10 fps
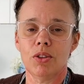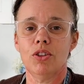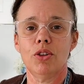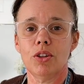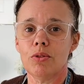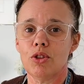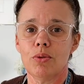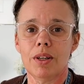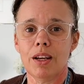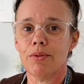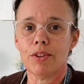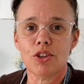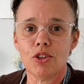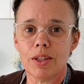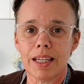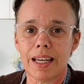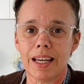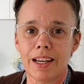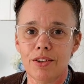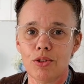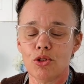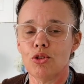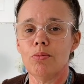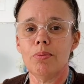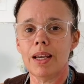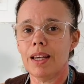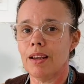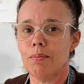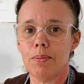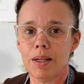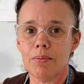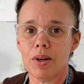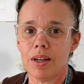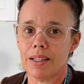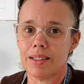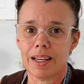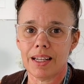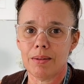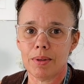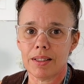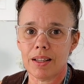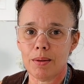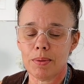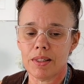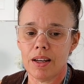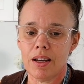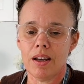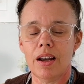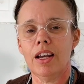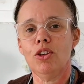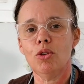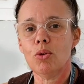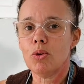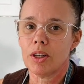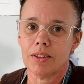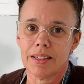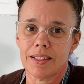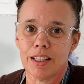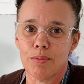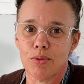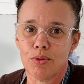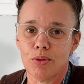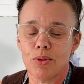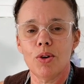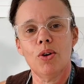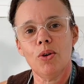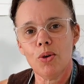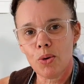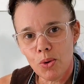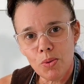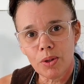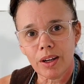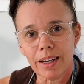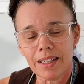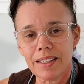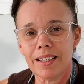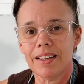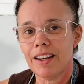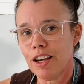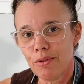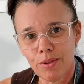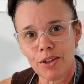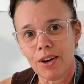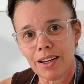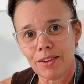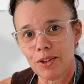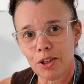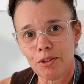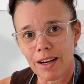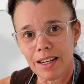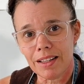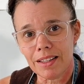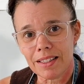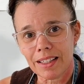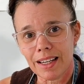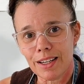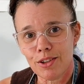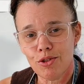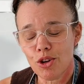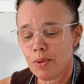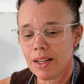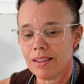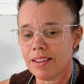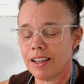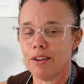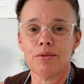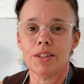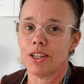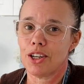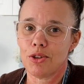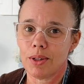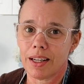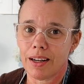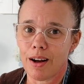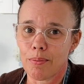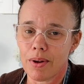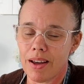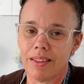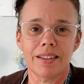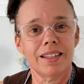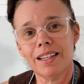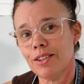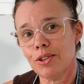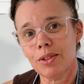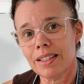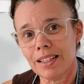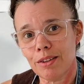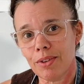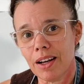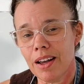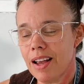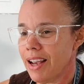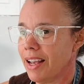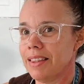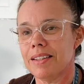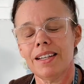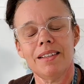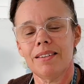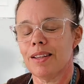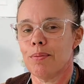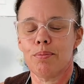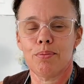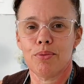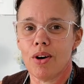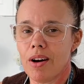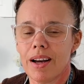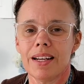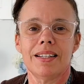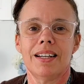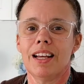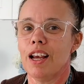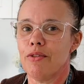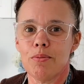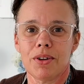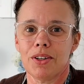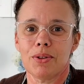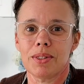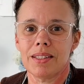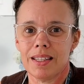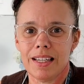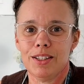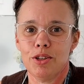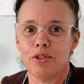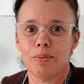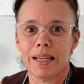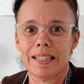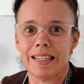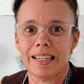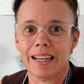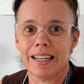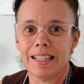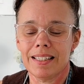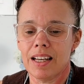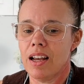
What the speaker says: You're going to do everything you can to minimize any mishaps And you're going to sleep through all night, every night that you're creating this cake, knowing that every day you get up and the day that you deliver and the day that that bride and everybody else sees your amazing cakes,